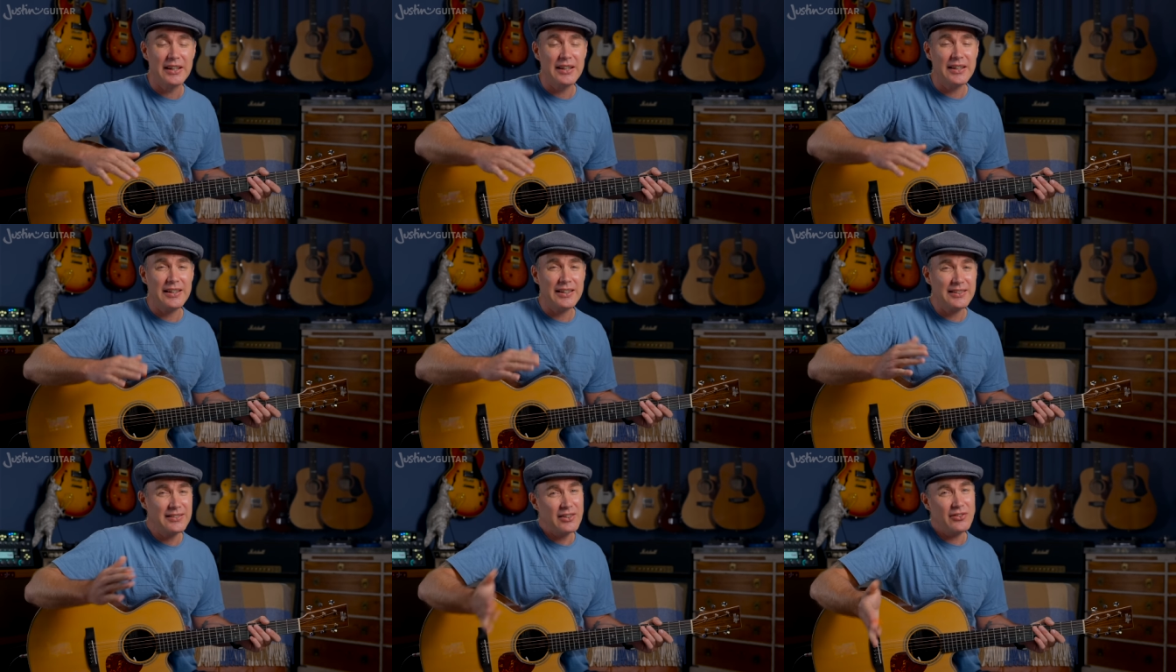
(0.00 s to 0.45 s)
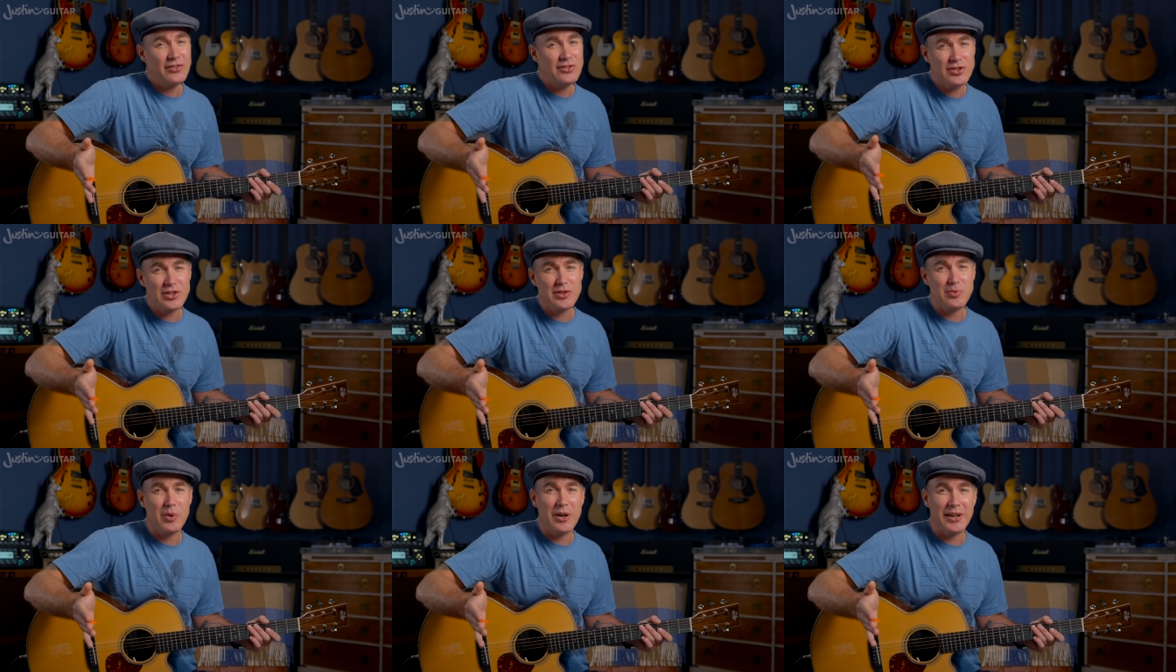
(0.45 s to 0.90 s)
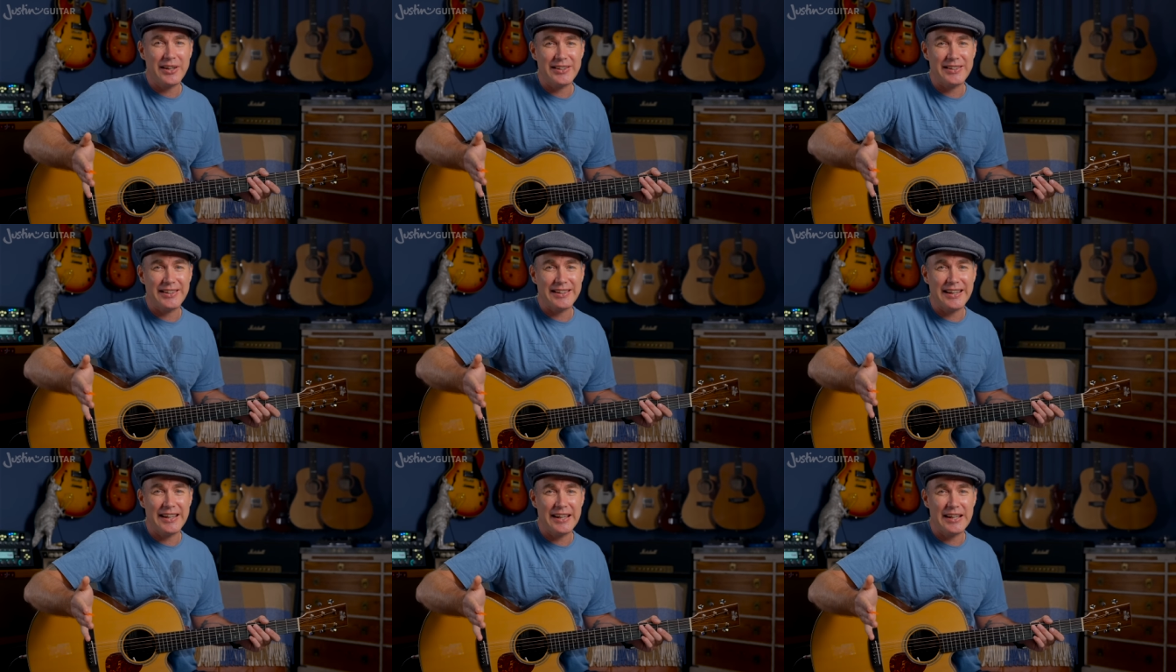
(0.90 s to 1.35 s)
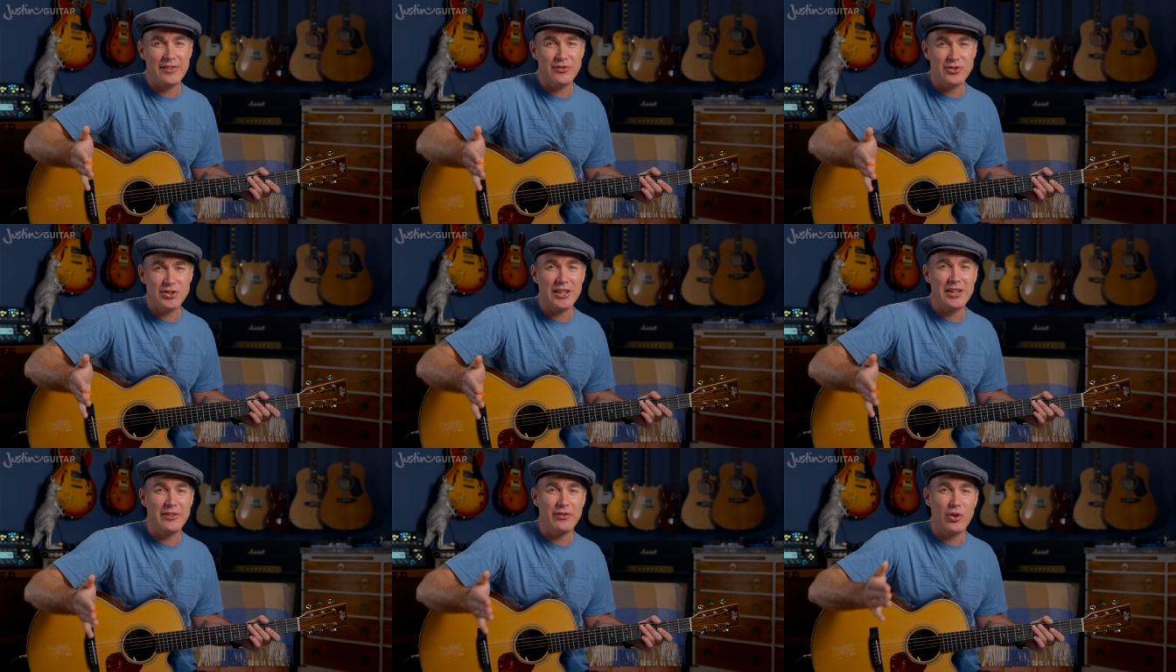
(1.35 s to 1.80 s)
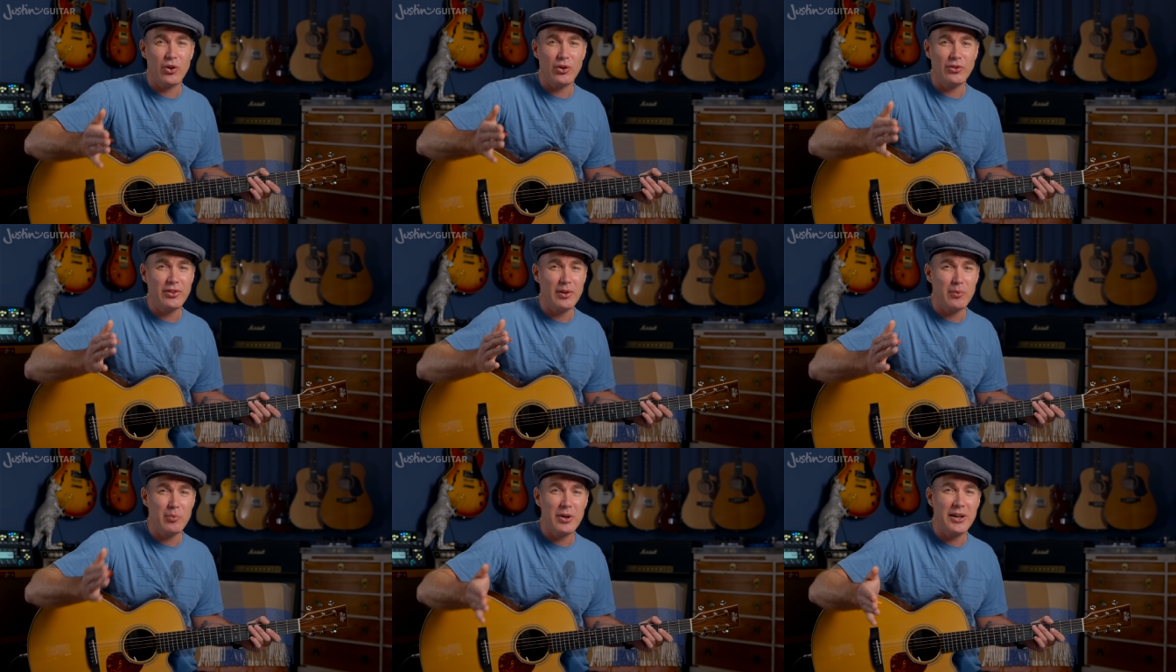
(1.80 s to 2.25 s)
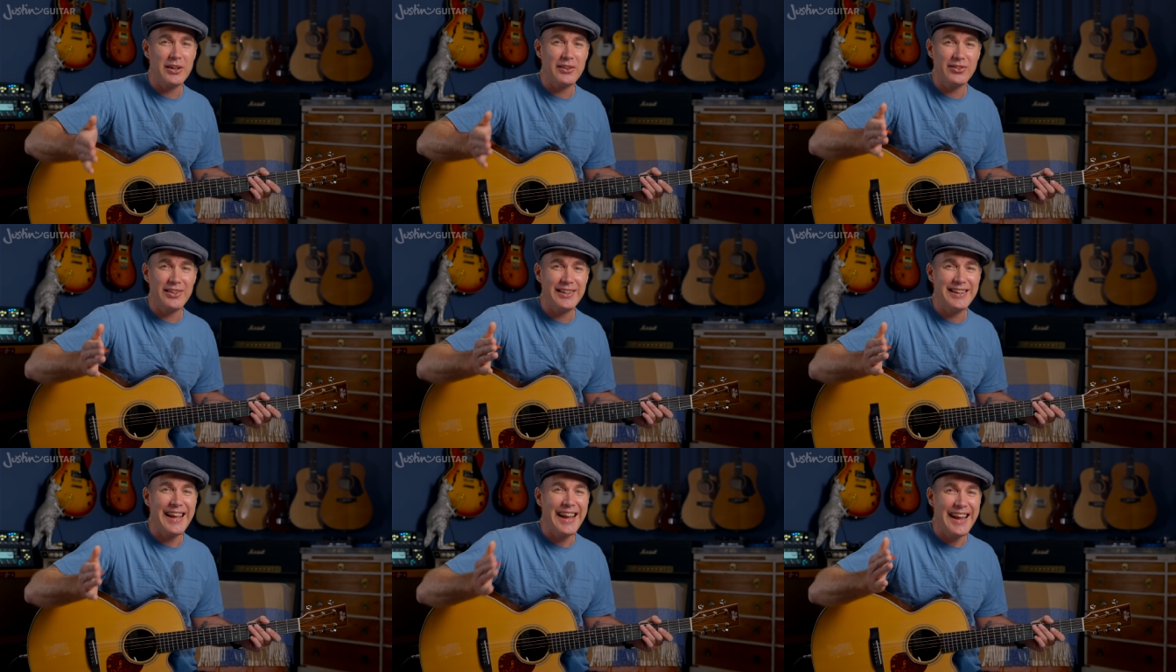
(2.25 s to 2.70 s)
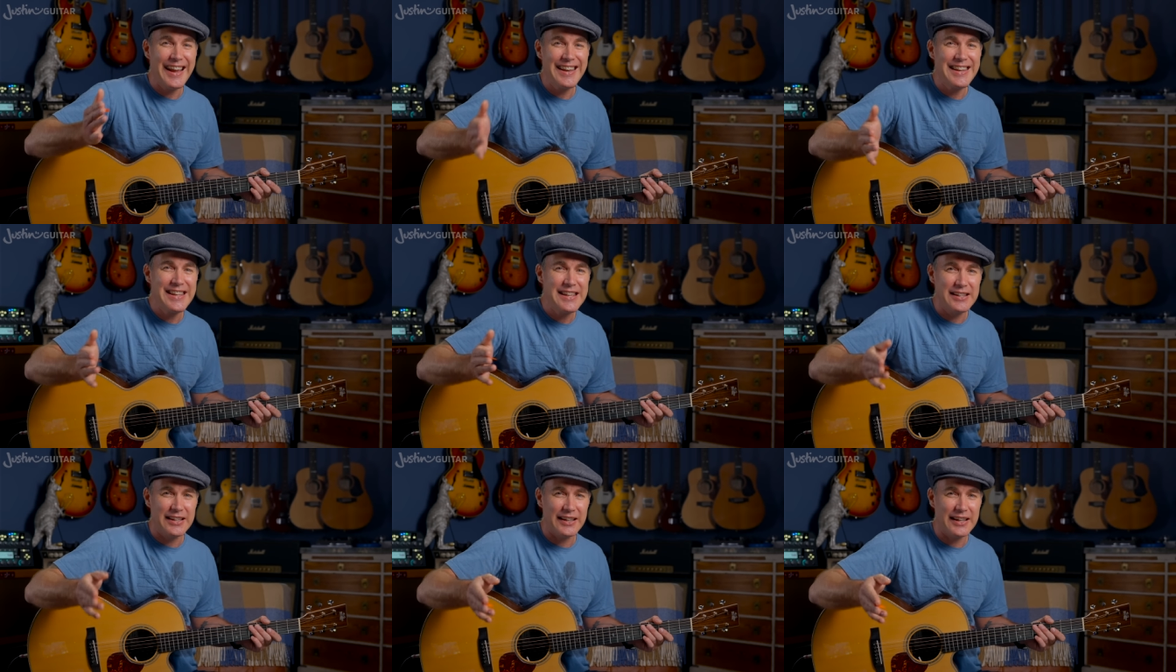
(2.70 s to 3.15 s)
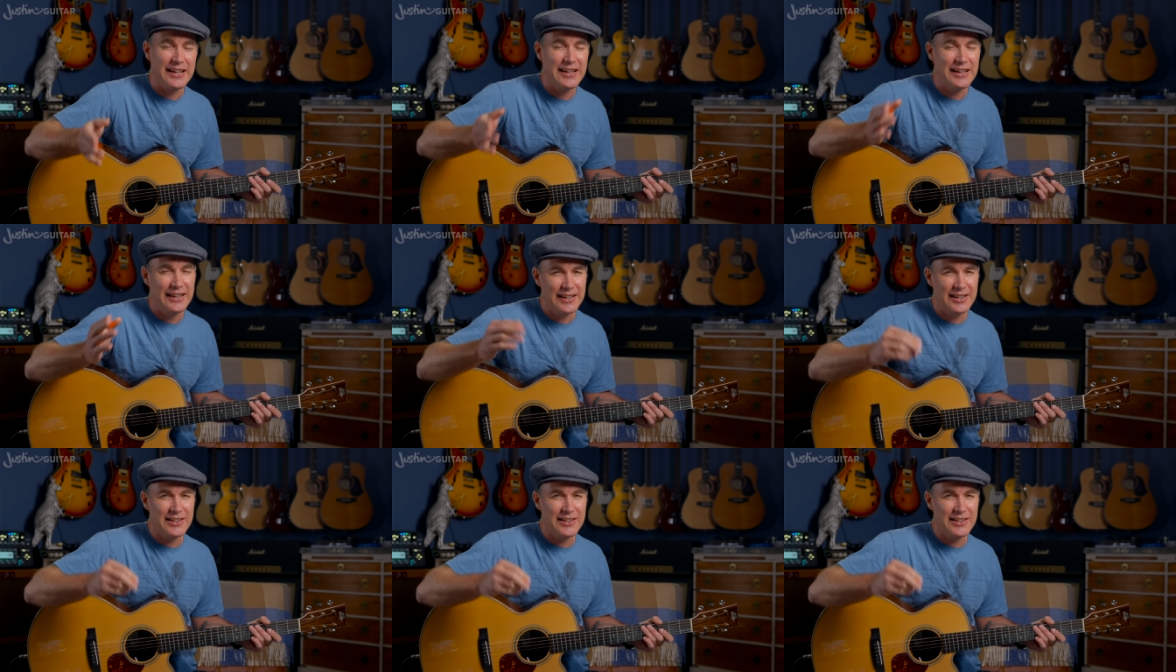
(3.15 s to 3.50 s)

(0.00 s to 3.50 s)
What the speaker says: And it doesn't just work in the key of G. Of course, it works in any key.